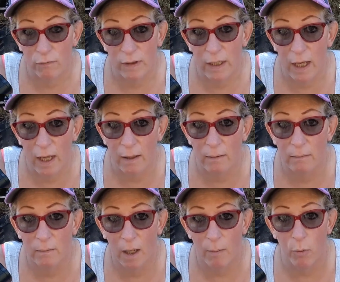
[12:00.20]
of Annette,
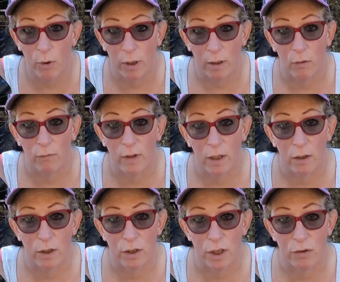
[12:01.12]
I'm pointing over here
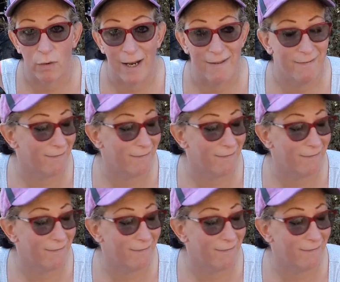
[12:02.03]
because she's right